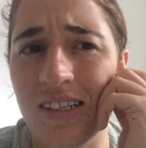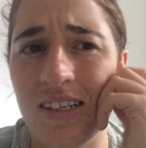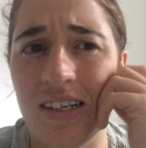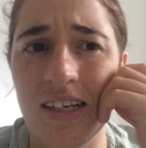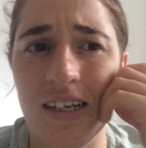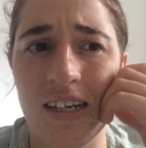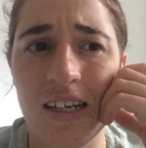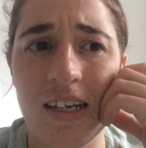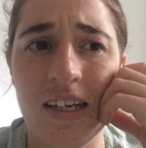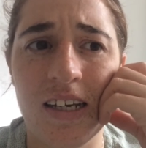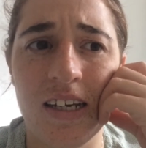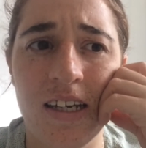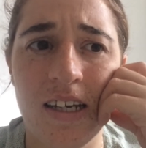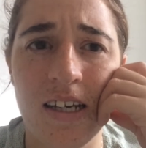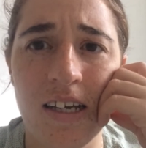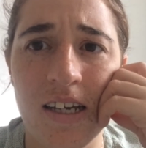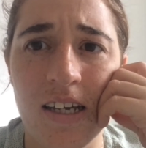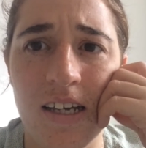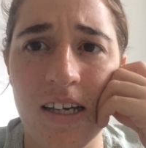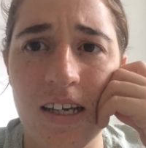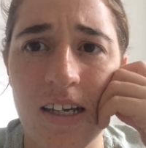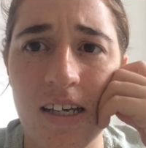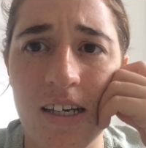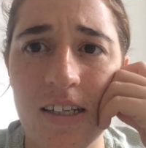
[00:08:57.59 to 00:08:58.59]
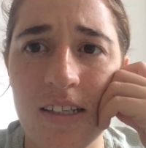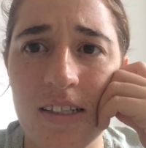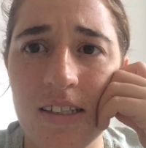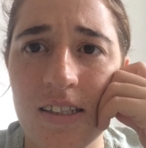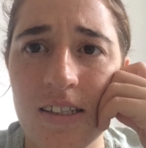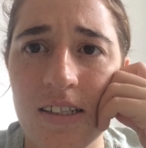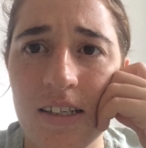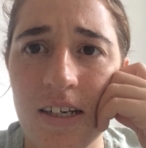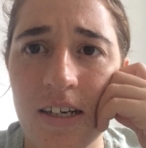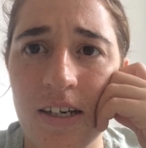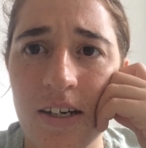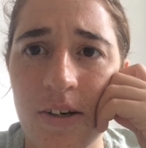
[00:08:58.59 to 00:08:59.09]
Like,
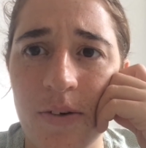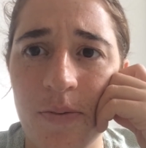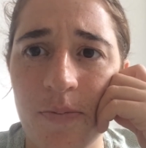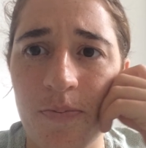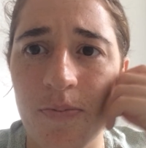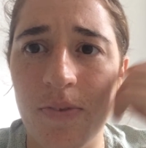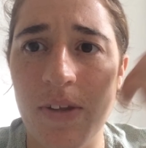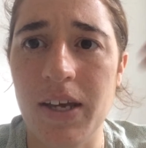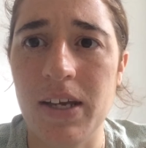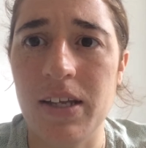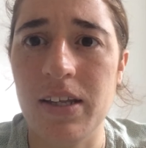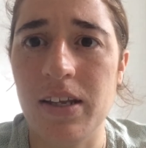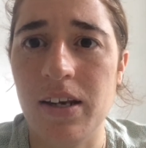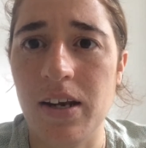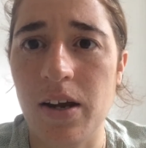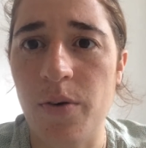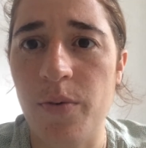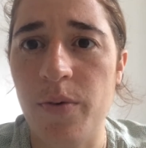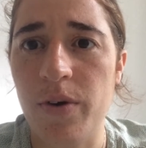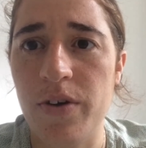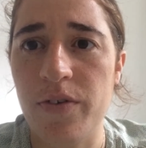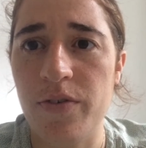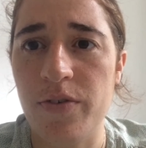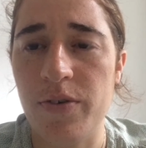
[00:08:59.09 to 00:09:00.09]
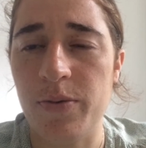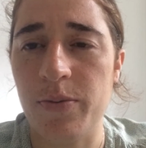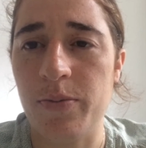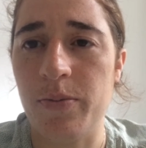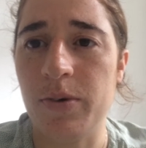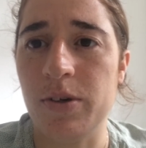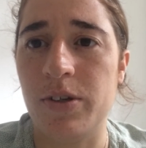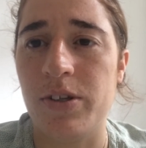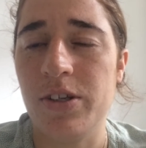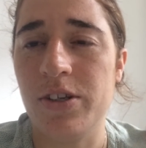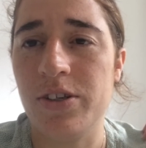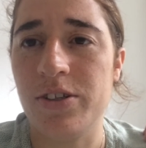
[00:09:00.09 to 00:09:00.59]
it's getting away from
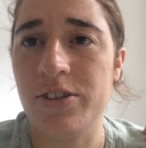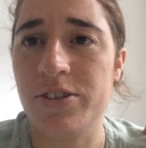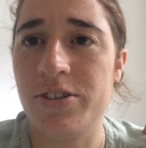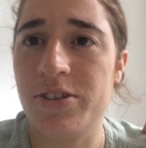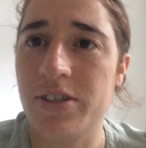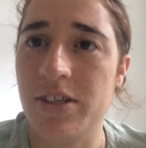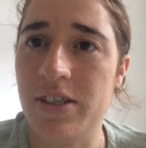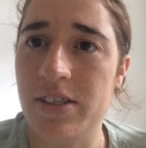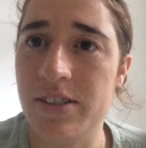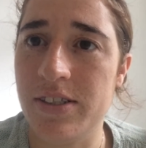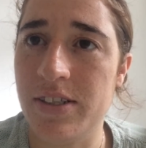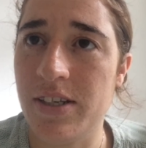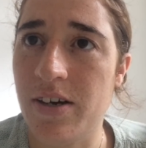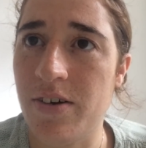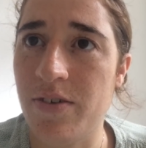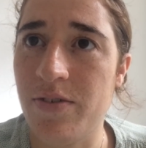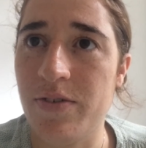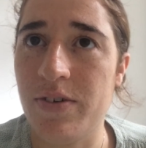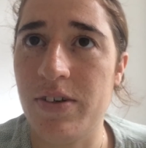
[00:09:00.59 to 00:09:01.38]
all the cultural stuff,